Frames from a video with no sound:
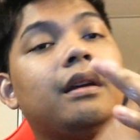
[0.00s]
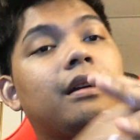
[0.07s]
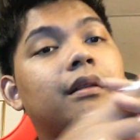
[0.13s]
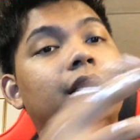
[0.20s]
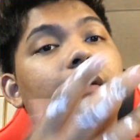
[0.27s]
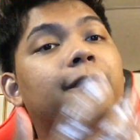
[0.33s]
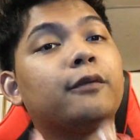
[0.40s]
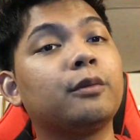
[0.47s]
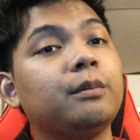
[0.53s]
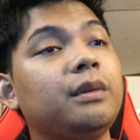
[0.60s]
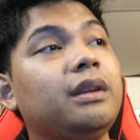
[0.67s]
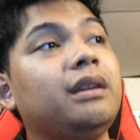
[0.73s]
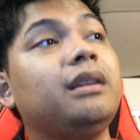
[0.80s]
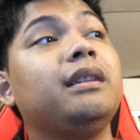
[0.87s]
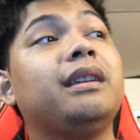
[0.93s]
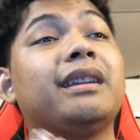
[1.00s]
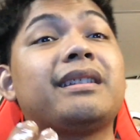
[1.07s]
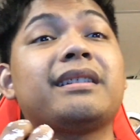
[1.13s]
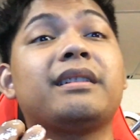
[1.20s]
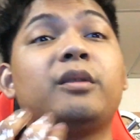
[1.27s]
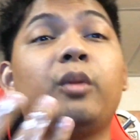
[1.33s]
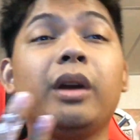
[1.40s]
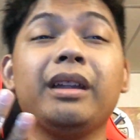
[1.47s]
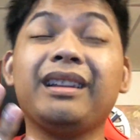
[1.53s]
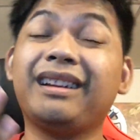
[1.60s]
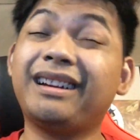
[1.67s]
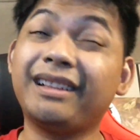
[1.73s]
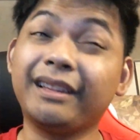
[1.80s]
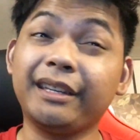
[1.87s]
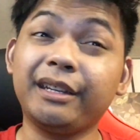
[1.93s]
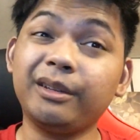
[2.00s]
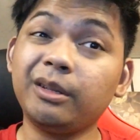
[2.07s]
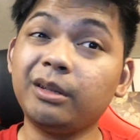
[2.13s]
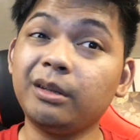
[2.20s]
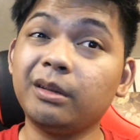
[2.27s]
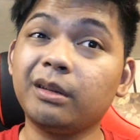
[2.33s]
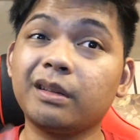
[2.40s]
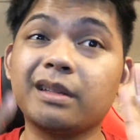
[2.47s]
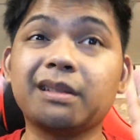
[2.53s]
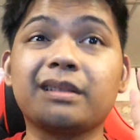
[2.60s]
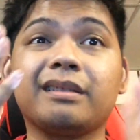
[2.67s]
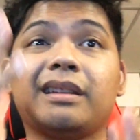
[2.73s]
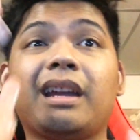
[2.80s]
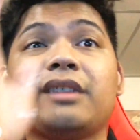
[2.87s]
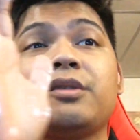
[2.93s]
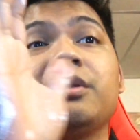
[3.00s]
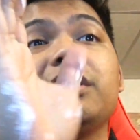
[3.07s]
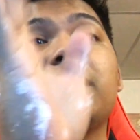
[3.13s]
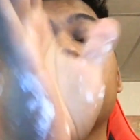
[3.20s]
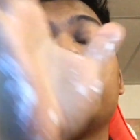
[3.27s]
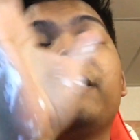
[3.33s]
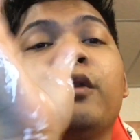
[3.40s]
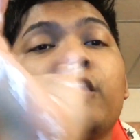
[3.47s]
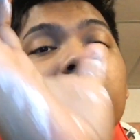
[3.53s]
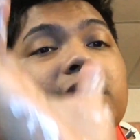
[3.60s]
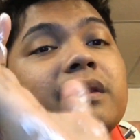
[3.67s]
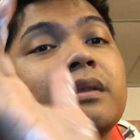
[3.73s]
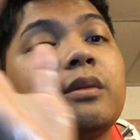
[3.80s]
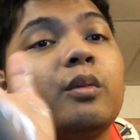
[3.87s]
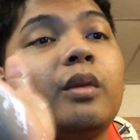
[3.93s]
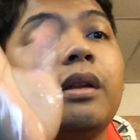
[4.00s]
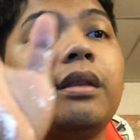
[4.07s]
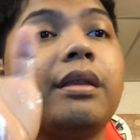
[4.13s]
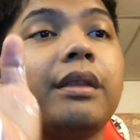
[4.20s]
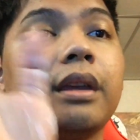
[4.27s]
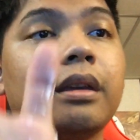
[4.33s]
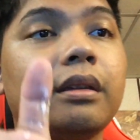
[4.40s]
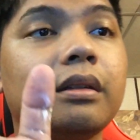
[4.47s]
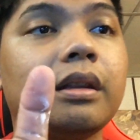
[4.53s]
Now for me, it's quite clear because actually it focuses in one thing.